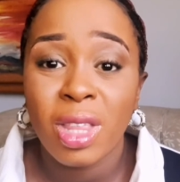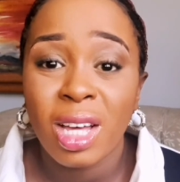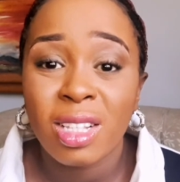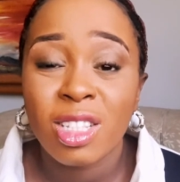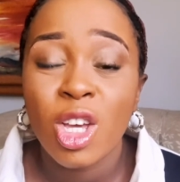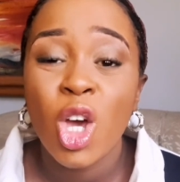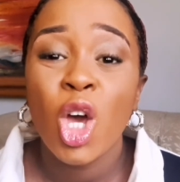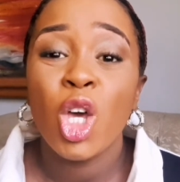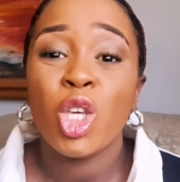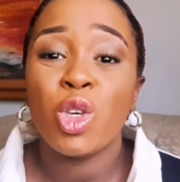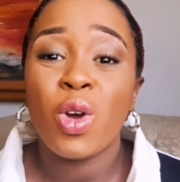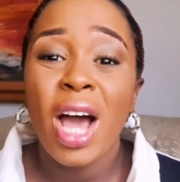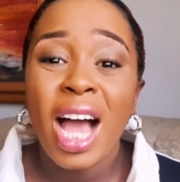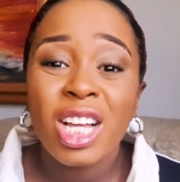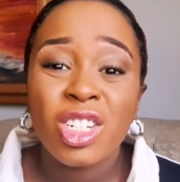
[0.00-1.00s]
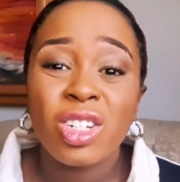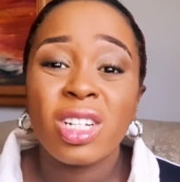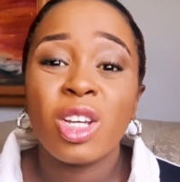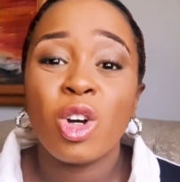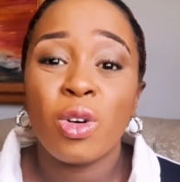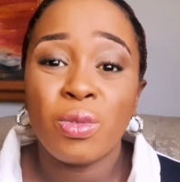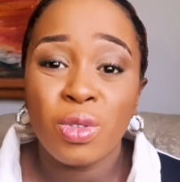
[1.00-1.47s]
that you
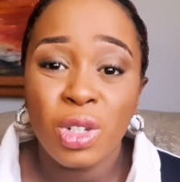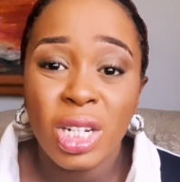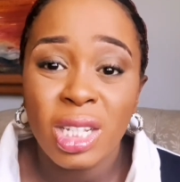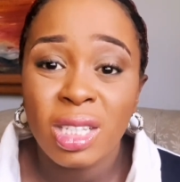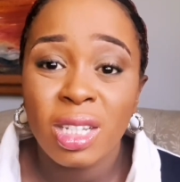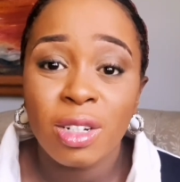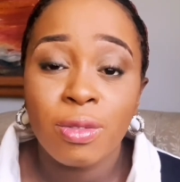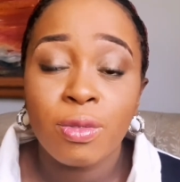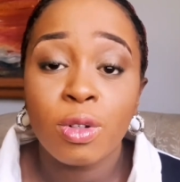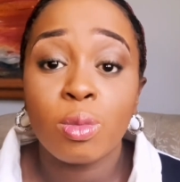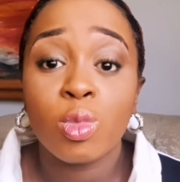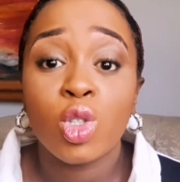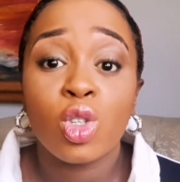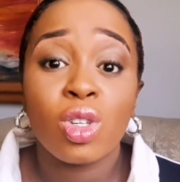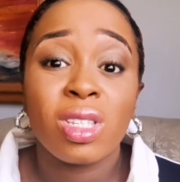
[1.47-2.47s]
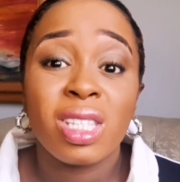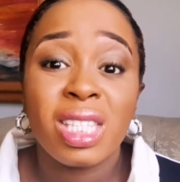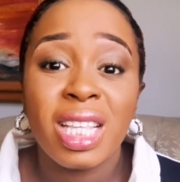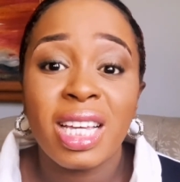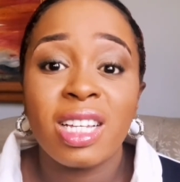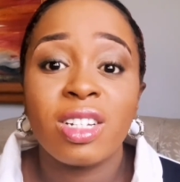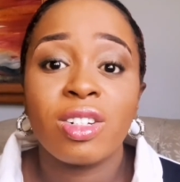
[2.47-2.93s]
actually ovulated from
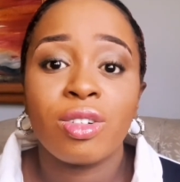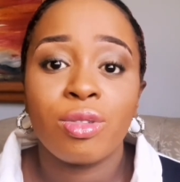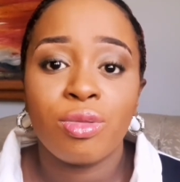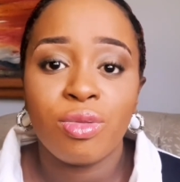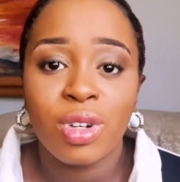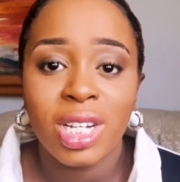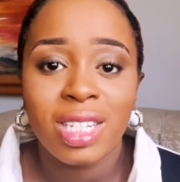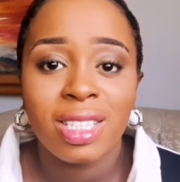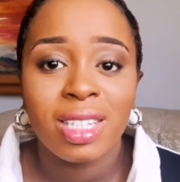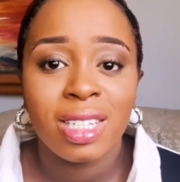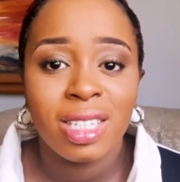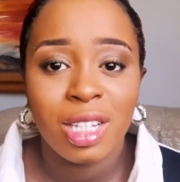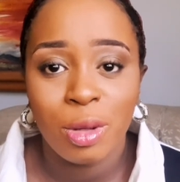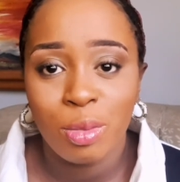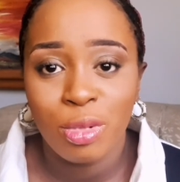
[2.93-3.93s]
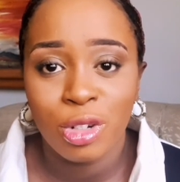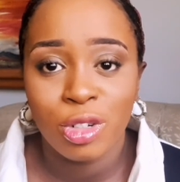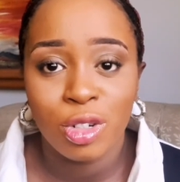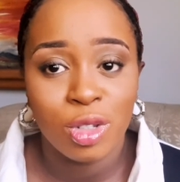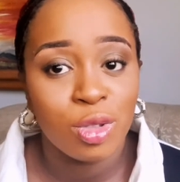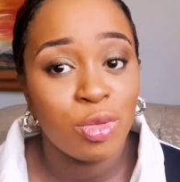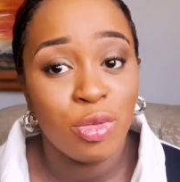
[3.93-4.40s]
sustained raised temperatures.